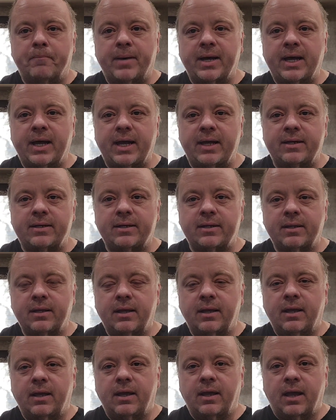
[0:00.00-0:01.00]
but
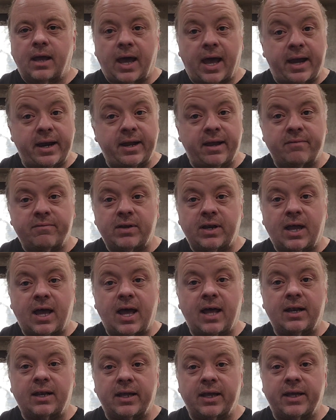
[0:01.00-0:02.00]
I'd have a
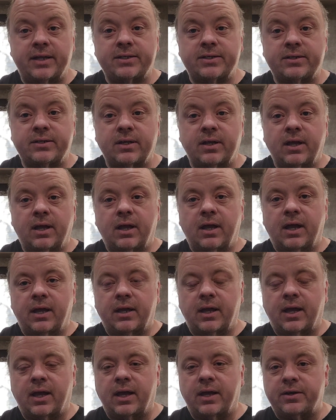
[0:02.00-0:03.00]
lot less
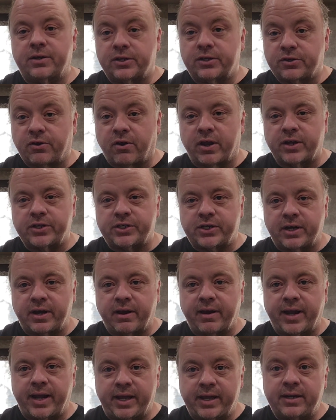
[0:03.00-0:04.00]

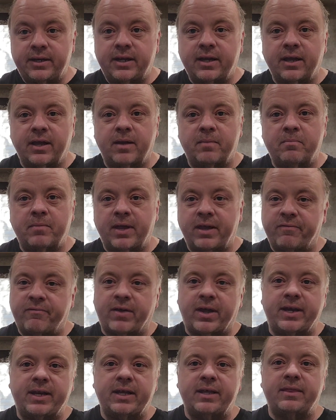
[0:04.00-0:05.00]
discretionary income
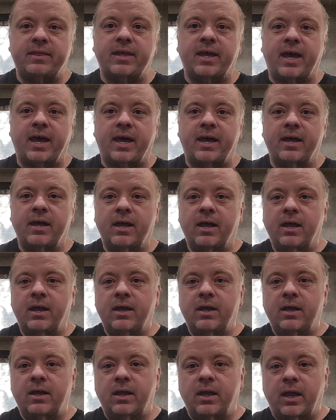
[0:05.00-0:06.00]
if I did that.
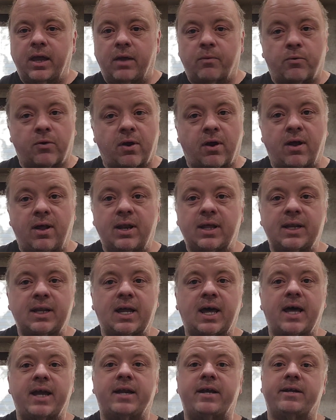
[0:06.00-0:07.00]
We're all
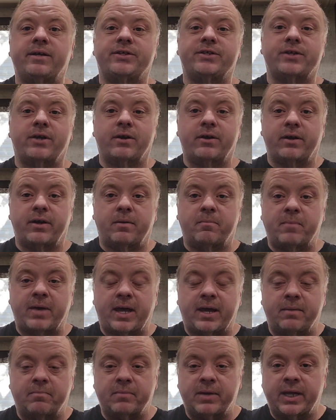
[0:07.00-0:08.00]
allotted a certain
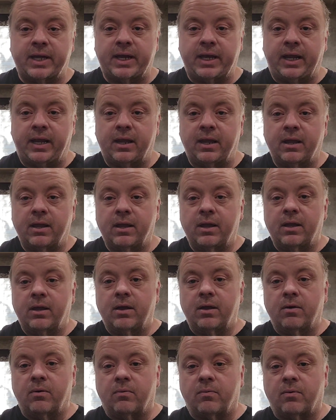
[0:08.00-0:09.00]
amount of money.
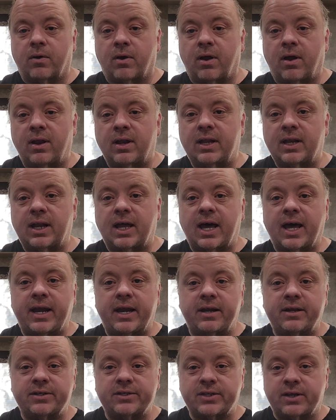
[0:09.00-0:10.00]
We're all
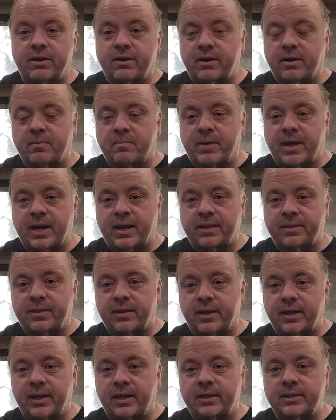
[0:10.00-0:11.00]
allotted a certain amount of
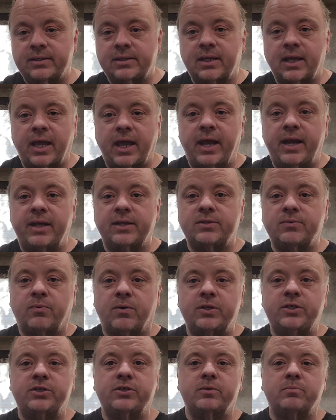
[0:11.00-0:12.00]
things, and it's
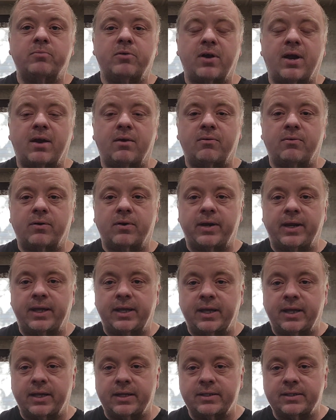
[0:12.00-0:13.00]
what your
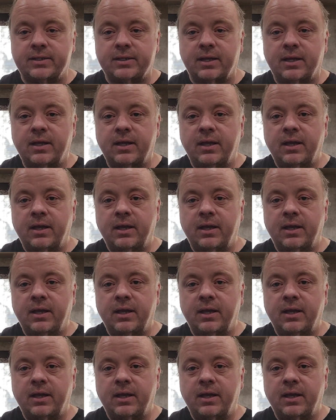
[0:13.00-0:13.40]
priority is.